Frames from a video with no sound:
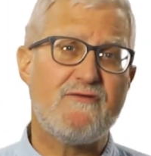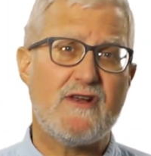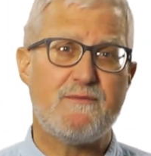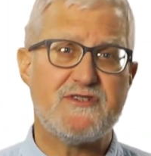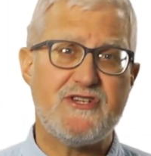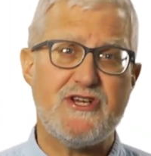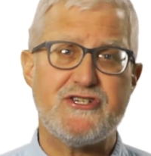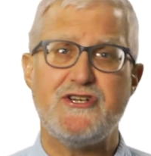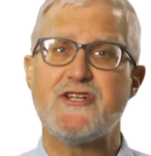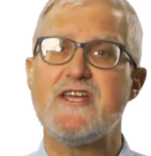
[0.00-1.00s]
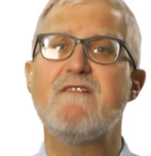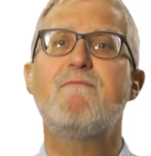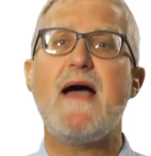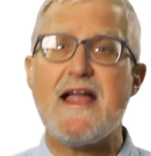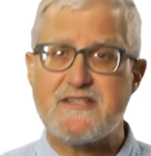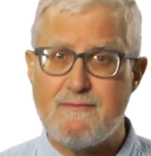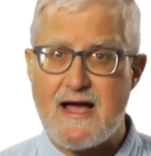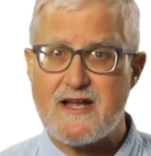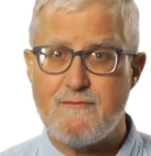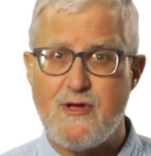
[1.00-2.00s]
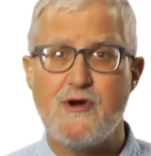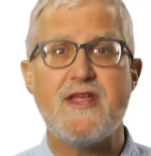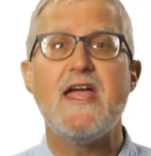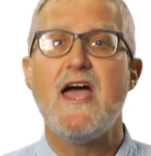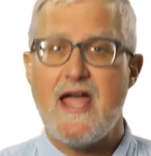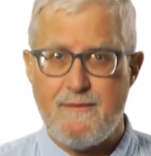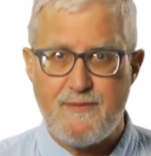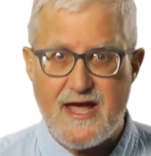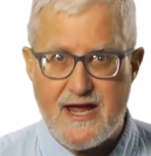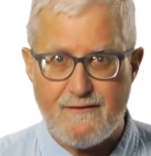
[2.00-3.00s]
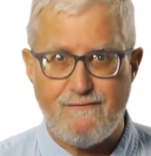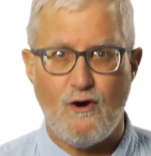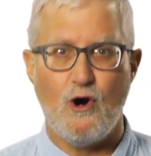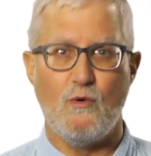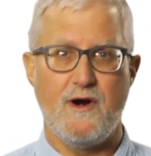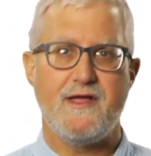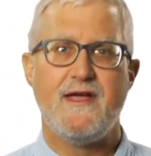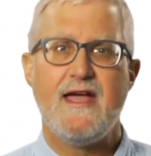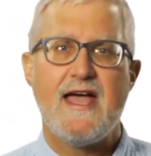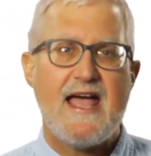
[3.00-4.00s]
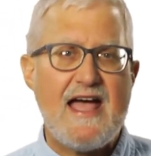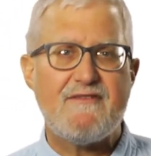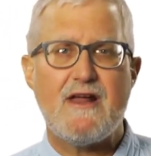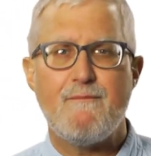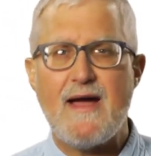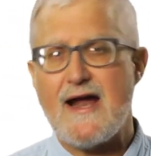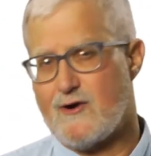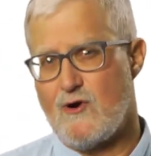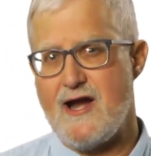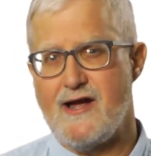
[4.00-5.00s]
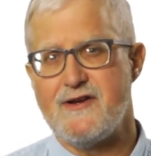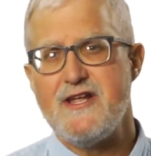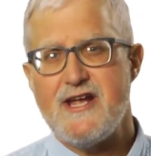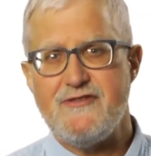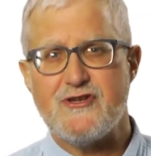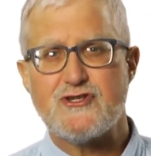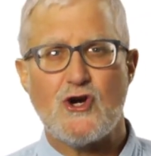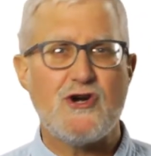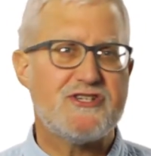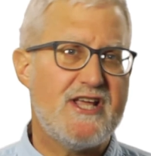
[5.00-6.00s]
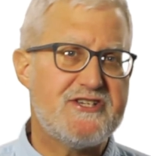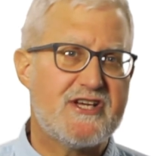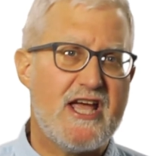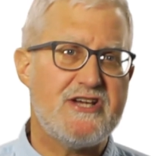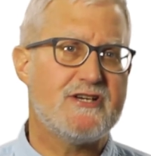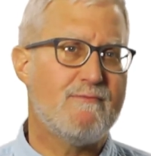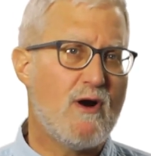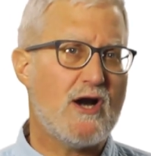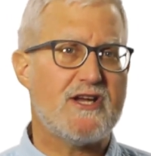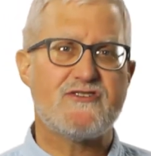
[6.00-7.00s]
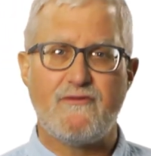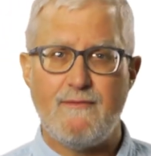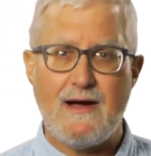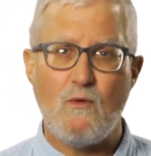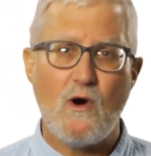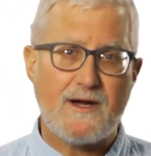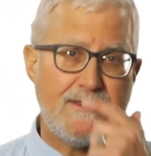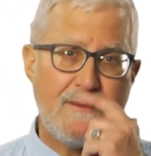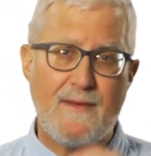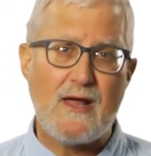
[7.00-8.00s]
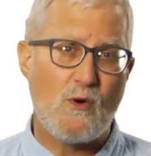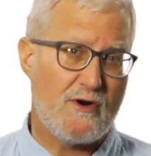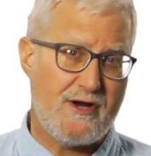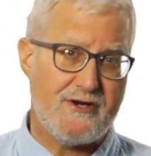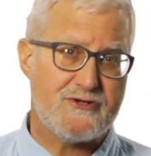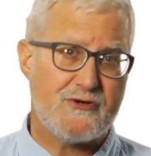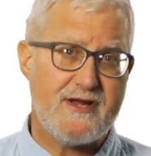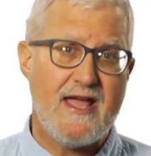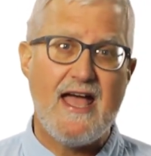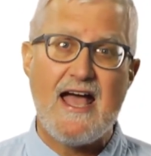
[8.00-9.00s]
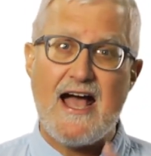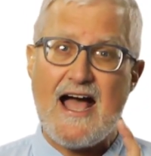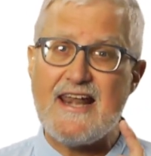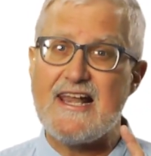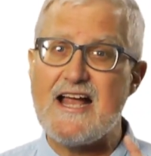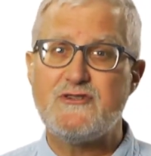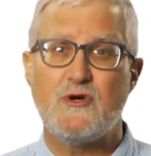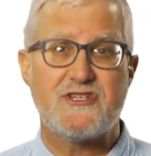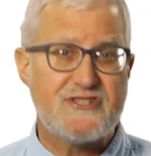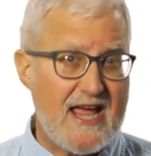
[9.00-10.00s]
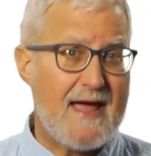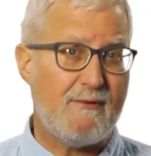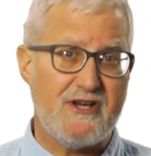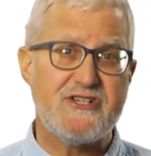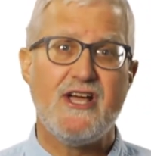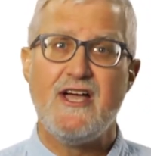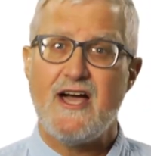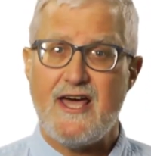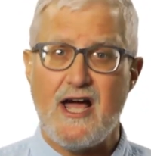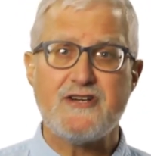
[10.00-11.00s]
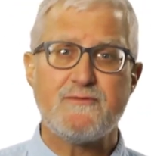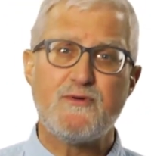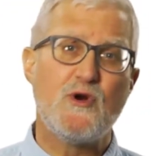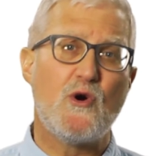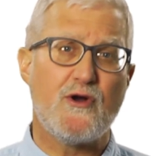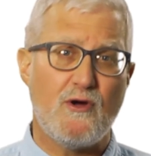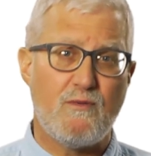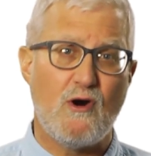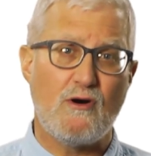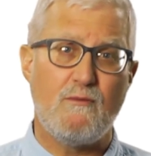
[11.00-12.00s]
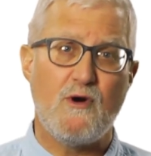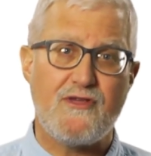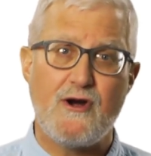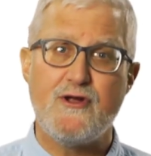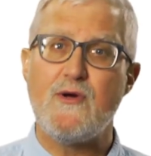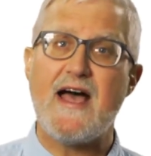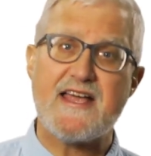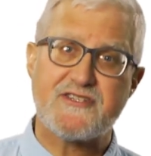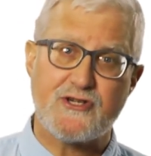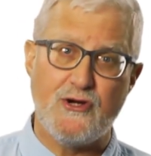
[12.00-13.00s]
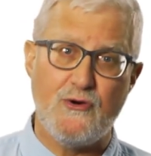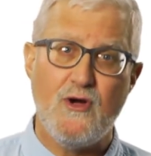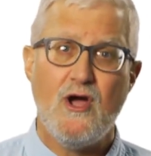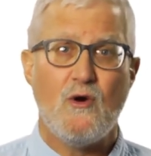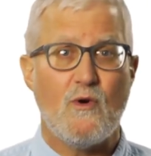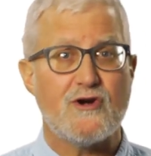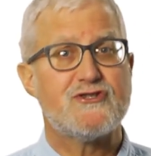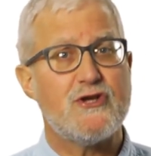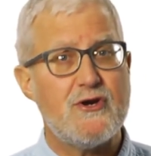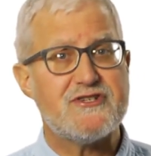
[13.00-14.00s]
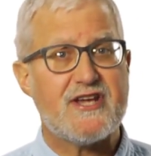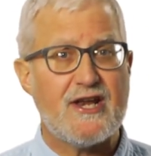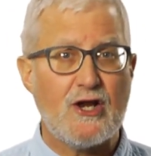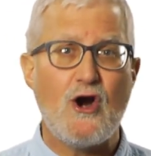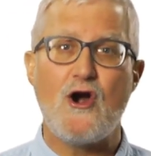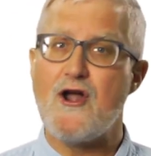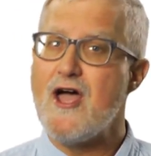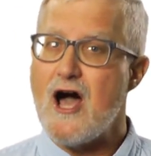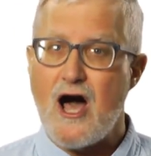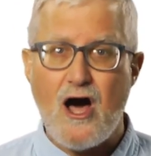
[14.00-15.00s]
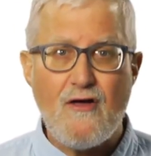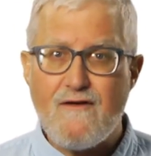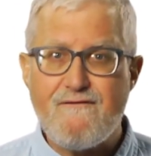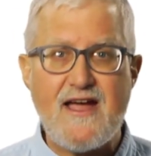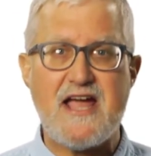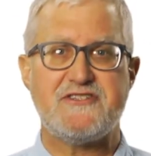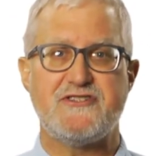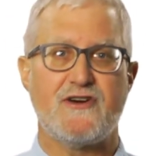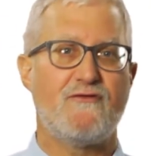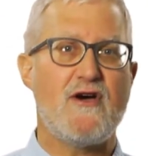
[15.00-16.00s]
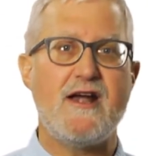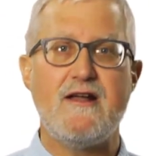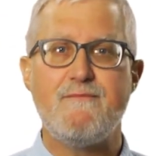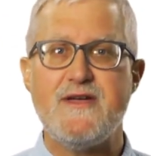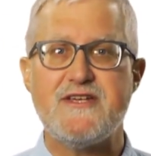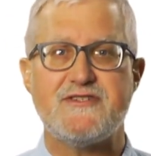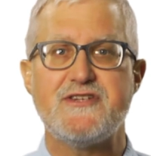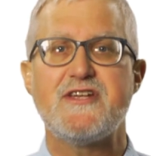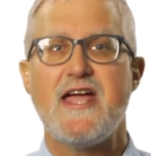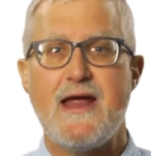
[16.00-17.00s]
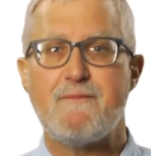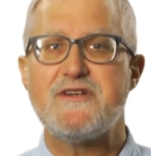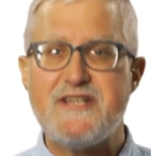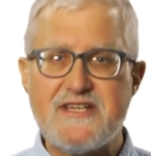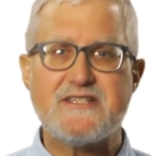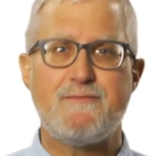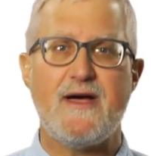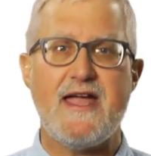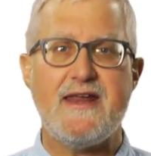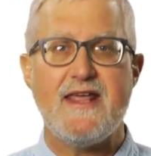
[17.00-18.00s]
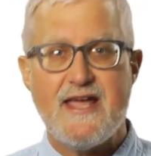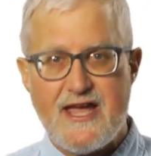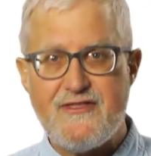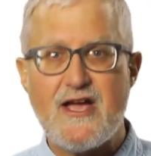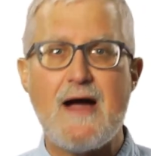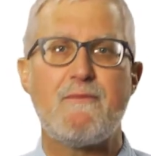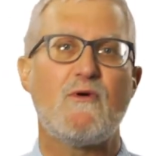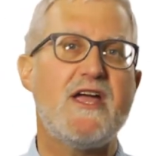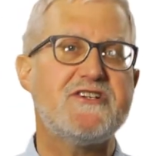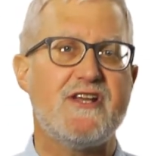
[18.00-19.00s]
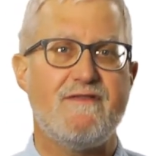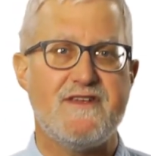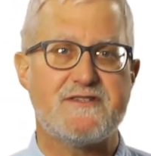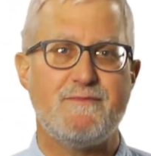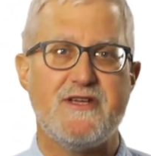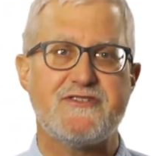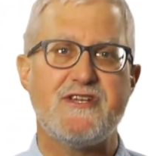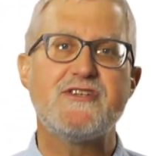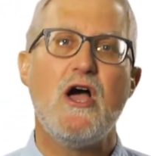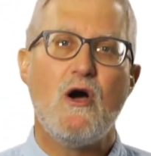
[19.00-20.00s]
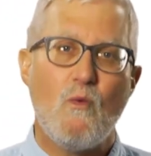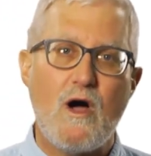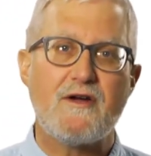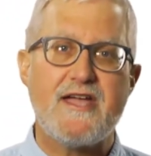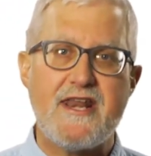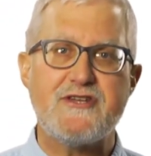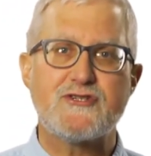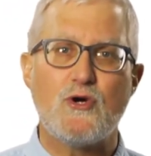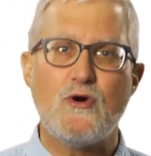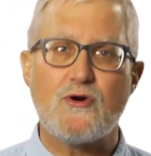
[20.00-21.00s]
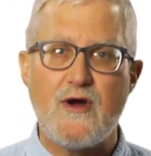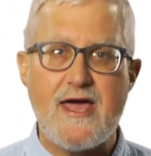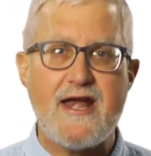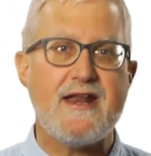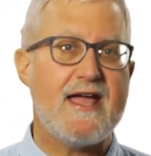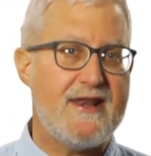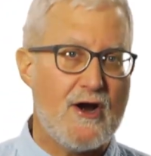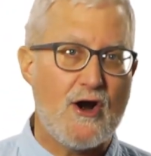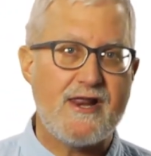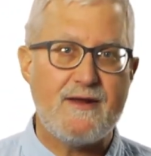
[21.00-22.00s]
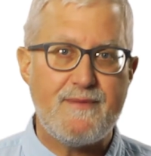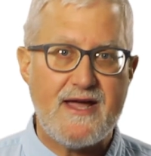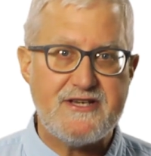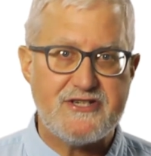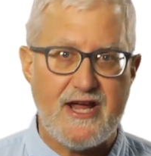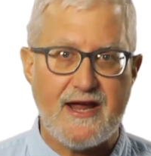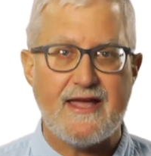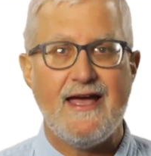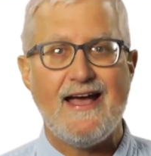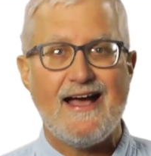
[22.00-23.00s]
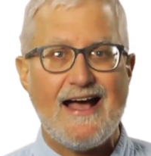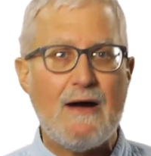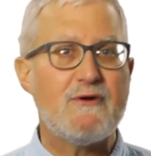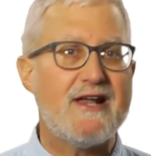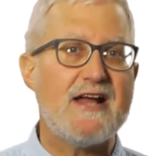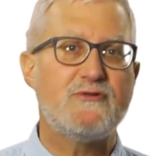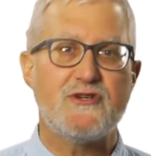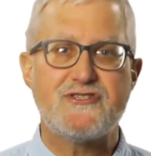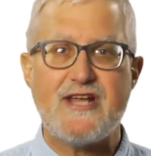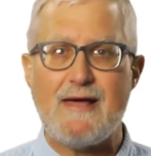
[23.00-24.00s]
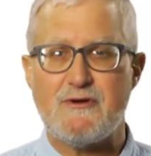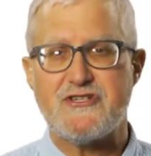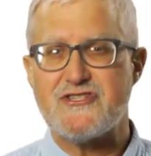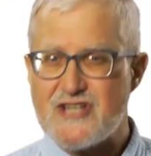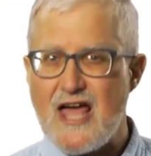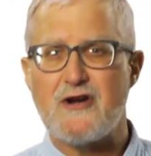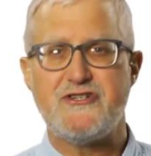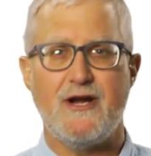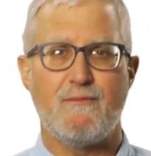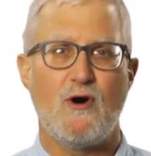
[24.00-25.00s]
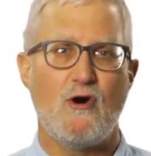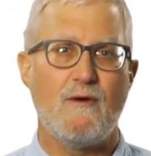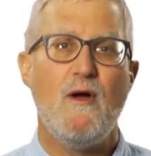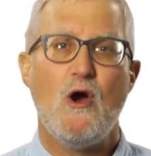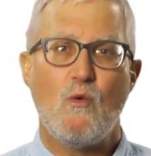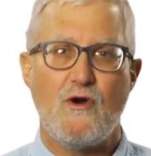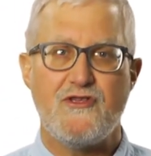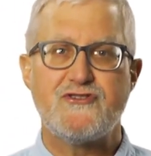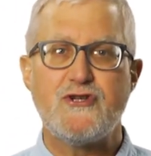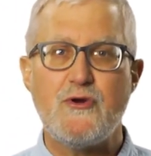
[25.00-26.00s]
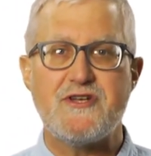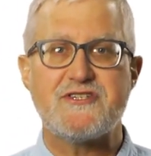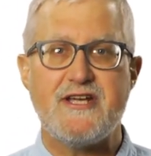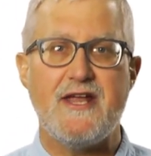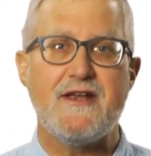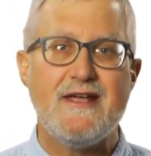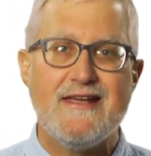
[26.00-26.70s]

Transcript: in a position to give back to my community and pay it forward. Having a background in the church and education markets from my work in the mail order industry, I'd like to establish an entrepreneurial program with our new high school where students can learn all the facets of running a business and participate in the operation of this business while getting school credit and earning a paycheck. I would like to establish a scholarship program where the students get